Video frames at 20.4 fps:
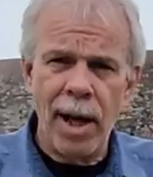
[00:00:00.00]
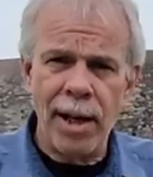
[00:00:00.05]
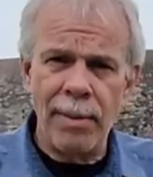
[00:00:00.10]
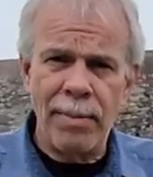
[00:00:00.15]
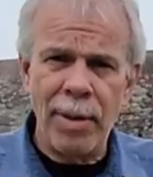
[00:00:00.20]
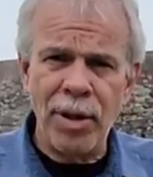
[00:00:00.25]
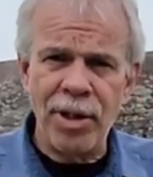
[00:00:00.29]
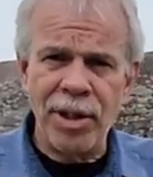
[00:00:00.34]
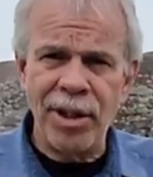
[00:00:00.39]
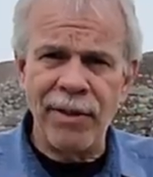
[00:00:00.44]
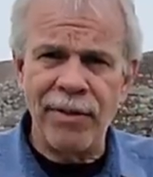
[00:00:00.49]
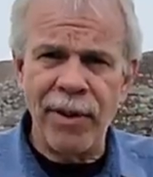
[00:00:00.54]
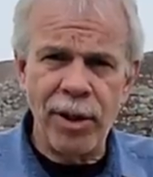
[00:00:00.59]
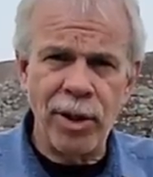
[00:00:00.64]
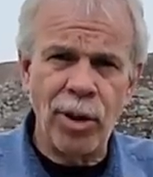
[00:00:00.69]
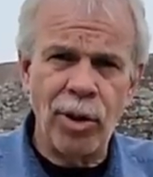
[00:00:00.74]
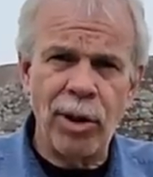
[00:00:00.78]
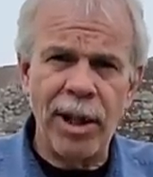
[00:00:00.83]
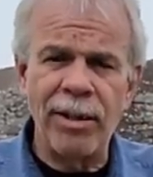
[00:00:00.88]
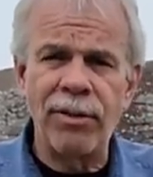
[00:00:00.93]
uh, post a
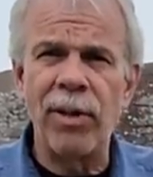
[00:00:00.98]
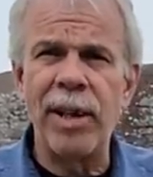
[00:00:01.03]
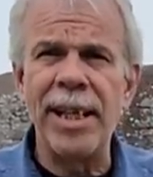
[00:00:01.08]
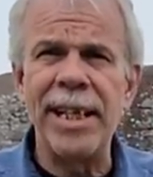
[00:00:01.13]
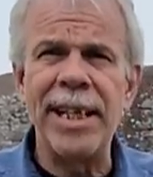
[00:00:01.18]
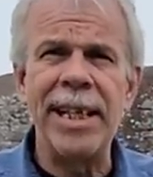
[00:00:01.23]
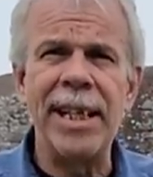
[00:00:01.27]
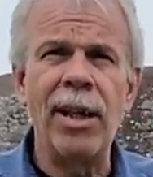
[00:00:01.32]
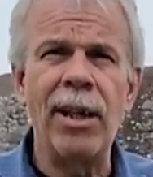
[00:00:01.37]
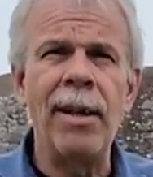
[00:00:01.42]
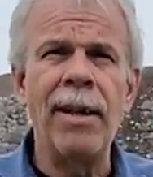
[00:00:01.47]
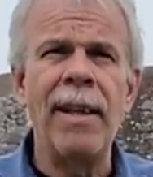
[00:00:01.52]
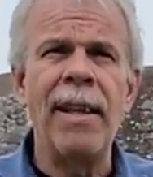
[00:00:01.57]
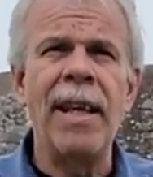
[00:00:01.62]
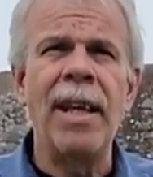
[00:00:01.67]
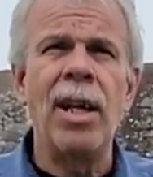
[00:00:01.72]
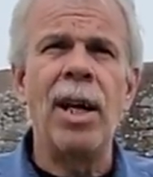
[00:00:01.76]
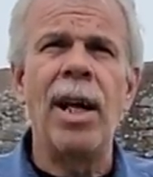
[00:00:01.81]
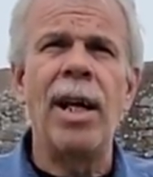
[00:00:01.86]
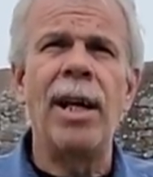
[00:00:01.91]
photograph right here,
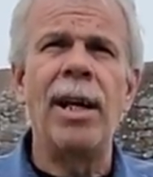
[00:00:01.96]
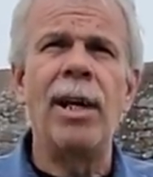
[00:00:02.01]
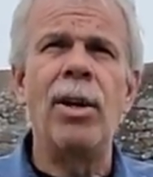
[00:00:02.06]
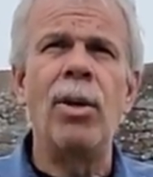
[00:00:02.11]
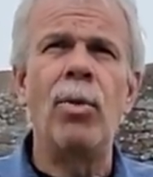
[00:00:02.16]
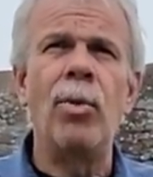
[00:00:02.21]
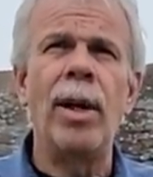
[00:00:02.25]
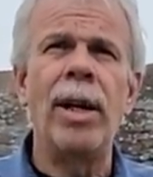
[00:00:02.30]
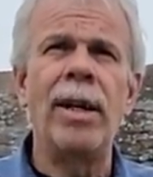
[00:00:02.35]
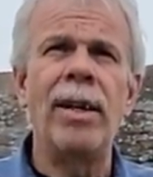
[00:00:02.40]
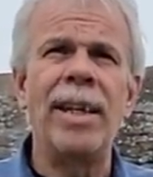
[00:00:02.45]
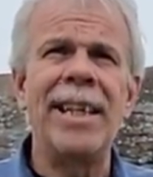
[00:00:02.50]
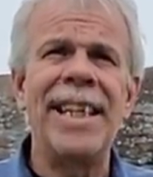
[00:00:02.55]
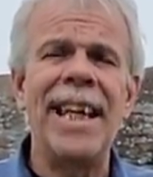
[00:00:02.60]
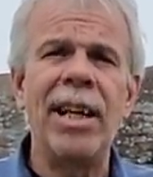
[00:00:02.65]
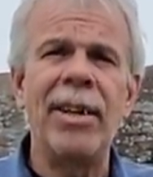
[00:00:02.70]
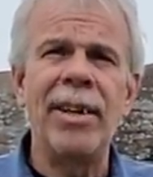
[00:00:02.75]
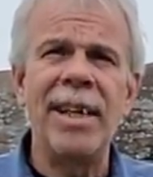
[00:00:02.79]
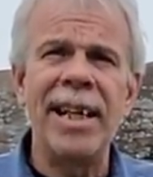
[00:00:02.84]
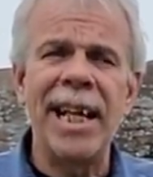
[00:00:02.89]
uh, where
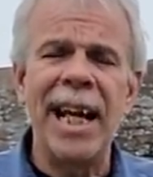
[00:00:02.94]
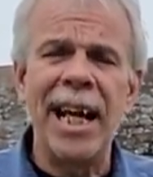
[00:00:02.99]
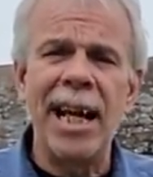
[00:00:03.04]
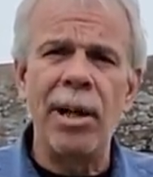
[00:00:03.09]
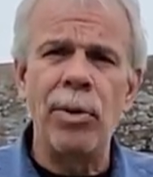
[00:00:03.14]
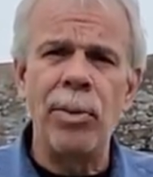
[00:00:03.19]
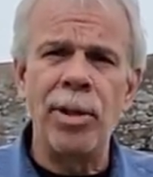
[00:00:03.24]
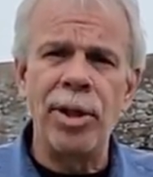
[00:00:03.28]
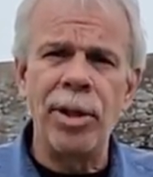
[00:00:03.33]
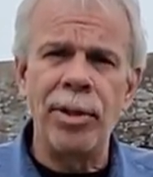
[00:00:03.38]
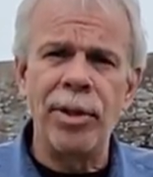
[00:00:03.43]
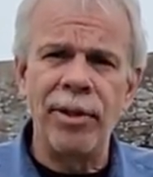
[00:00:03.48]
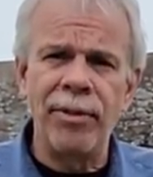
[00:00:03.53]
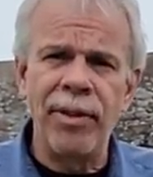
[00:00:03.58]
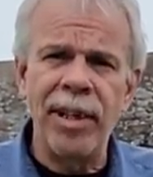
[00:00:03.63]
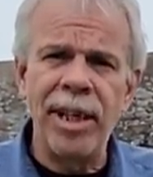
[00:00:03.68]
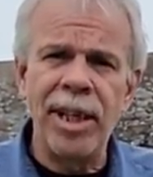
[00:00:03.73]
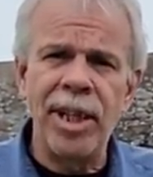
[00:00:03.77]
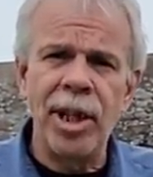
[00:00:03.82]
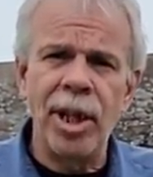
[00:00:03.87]
Gary and I were doing a
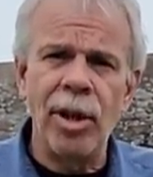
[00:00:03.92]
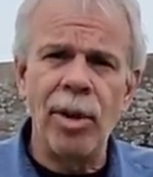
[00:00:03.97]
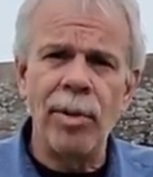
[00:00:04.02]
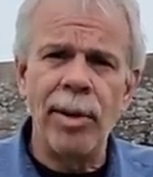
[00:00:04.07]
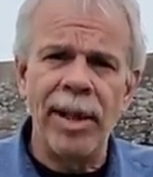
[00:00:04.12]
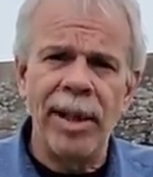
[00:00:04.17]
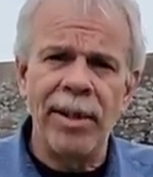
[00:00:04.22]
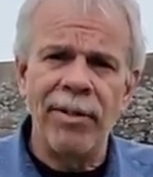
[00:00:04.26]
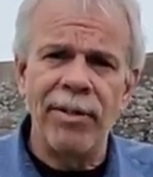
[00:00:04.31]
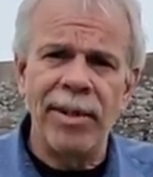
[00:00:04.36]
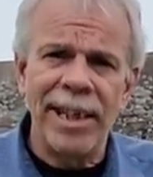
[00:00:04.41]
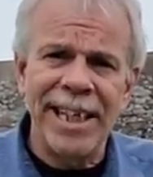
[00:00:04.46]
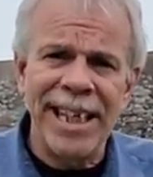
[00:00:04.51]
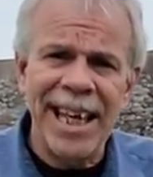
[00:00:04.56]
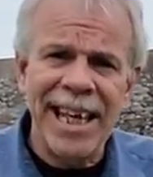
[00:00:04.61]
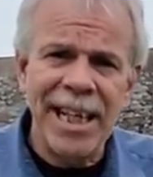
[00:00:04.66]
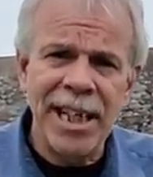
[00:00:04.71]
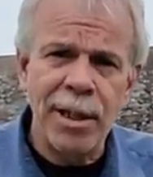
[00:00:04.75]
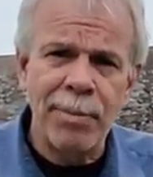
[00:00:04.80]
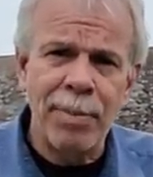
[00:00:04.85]
video for
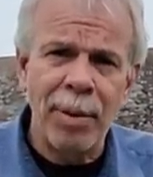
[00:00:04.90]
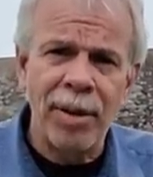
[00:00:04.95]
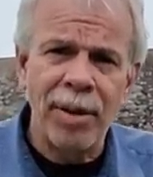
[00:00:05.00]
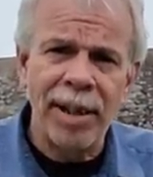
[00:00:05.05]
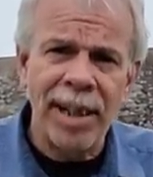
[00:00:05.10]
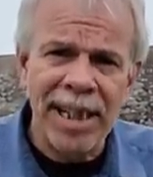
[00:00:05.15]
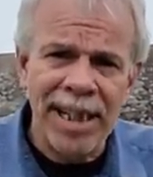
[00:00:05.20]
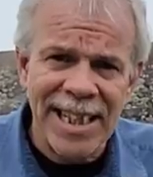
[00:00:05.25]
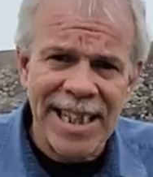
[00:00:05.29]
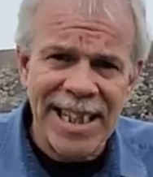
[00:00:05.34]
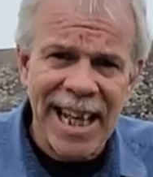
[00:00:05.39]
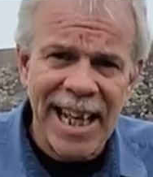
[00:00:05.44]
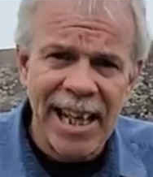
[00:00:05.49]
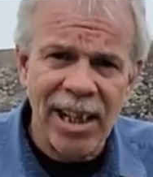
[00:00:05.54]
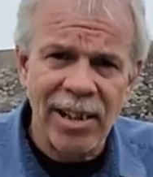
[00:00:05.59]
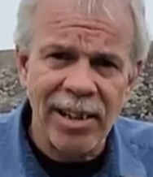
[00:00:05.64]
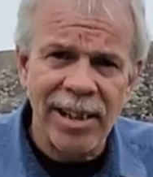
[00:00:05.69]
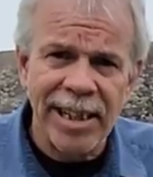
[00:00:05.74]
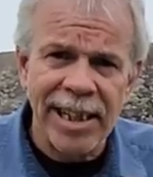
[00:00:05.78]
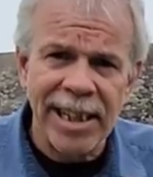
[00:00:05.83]
Gettysburg
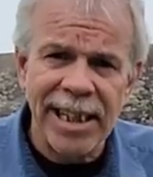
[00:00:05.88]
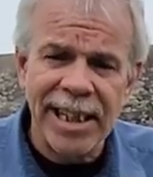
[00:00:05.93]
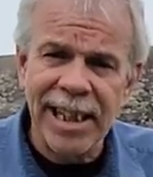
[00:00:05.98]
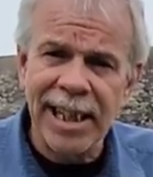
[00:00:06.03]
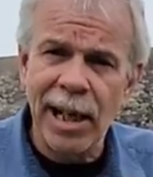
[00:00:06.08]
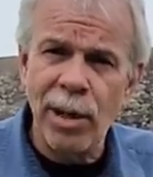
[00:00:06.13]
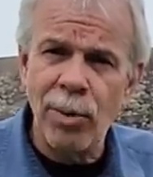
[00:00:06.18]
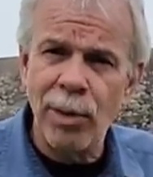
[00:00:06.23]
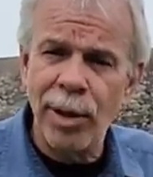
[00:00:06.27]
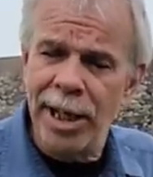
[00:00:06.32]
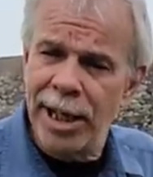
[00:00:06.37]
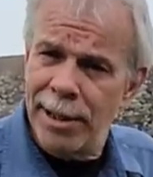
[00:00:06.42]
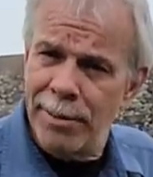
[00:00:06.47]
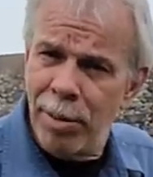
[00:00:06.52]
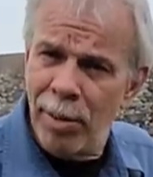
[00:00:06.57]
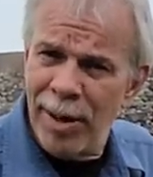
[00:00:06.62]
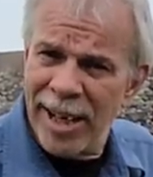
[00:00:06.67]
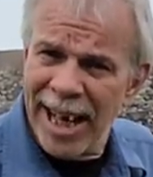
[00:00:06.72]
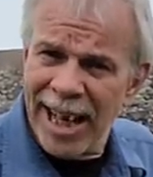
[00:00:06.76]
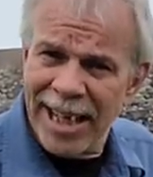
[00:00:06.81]
Daily, and I wanted to
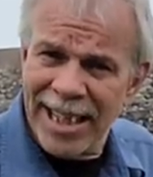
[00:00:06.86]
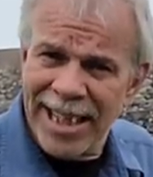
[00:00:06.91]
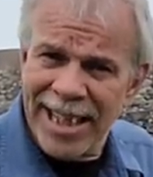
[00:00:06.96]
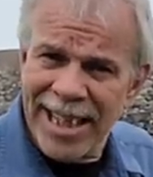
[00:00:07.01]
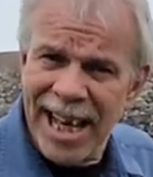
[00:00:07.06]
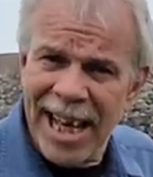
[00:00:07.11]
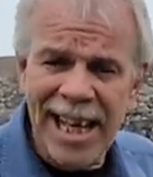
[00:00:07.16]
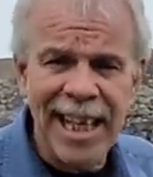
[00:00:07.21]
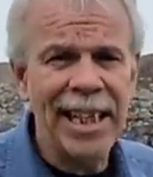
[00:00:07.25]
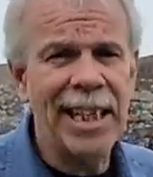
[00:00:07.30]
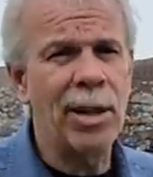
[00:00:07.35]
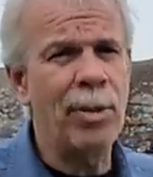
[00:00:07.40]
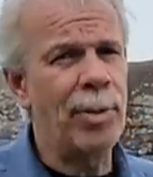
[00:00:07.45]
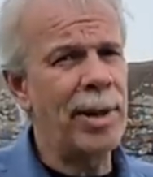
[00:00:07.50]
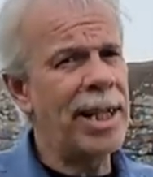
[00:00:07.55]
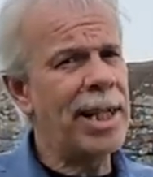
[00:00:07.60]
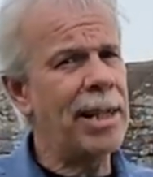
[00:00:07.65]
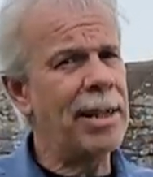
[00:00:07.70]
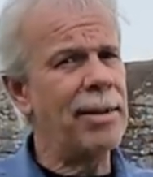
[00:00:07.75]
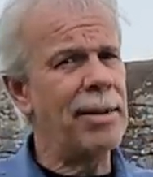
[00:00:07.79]
point out a snake, and
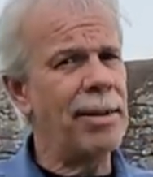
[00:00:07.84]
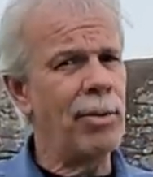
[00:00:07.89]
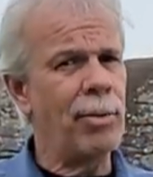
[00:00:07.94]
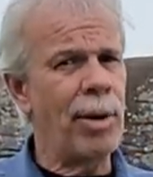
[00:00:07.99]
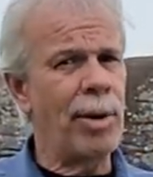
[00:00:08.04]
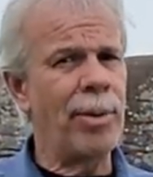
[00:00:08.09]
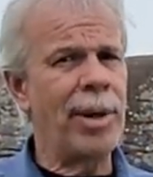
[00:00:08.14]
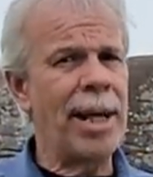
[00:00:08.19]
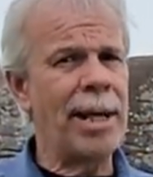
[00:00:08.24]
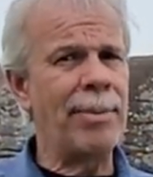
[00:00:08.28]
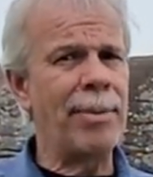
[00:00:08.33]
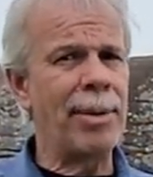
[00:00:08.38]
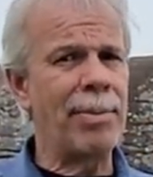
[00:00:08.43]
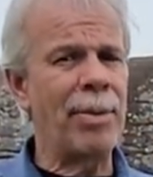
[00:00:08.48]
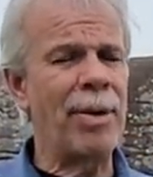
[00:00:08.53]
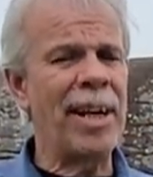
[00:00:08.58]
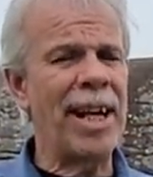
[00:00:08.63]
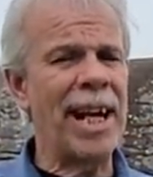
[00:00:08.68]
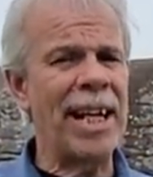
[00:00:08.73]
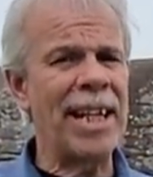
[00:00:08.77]
we didn't, we weren't able to
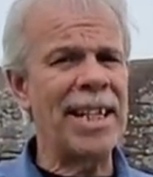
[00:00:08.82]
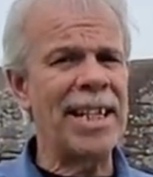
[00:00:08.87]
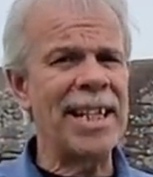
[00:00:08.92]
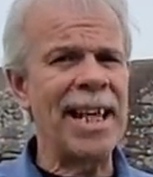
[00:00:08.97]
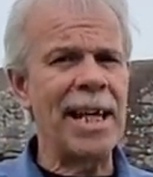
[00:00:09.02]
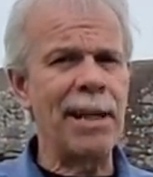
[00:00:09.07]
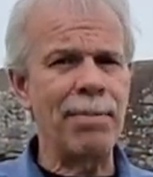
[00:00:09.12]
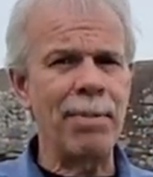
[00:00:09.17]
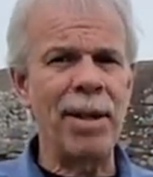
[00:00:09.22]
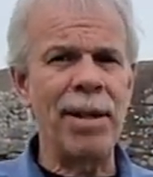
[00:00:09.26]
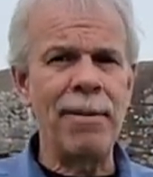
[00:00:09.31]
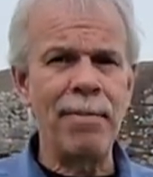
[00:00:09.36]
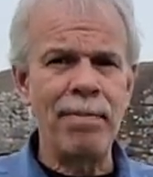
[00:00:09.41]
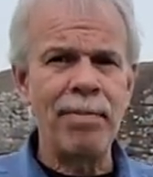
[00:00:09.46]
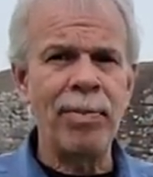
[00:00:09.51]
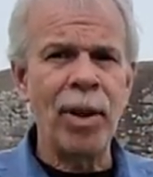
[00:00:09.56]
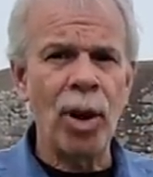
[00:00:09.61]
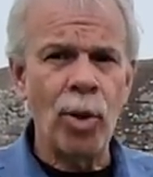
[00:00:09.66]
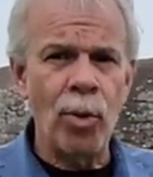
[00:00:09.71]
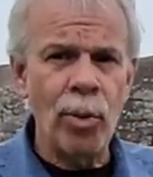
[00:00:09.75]
point out a snake, but
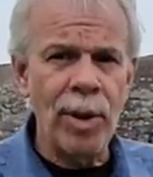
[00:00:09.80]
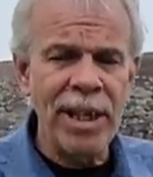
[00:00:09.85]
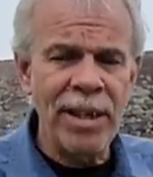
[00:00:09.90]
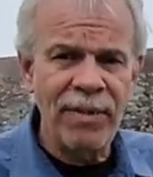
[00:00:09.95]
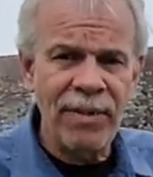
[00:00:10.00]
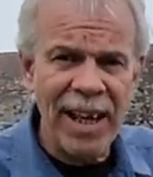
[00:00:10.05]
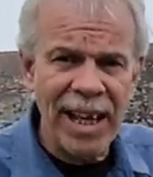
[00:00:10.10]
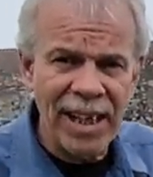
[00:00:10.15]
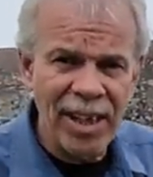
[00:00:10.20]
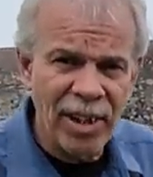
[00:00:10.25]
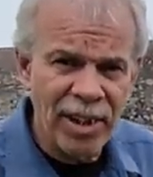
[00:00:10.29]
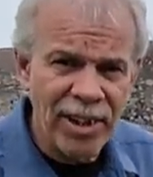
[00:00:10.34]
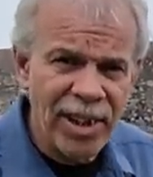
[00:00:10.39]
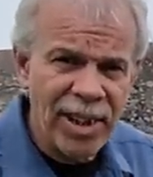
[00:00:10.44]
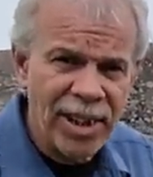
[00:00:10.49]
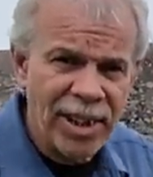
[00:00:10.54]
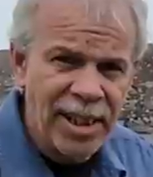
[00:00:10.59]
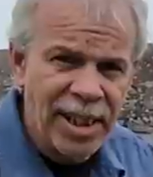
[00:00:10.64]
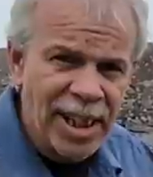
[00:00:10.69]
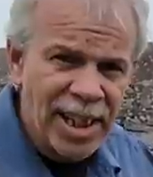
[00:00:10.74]
we found
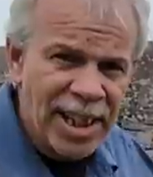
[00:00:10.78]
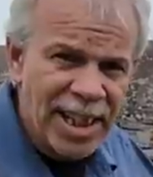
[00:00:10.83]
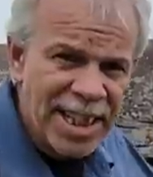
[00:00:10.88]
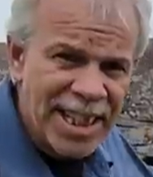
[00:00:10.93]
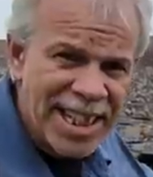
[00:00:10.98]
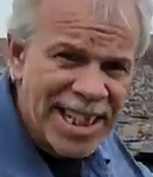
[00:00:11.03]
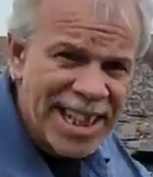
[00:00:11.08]
a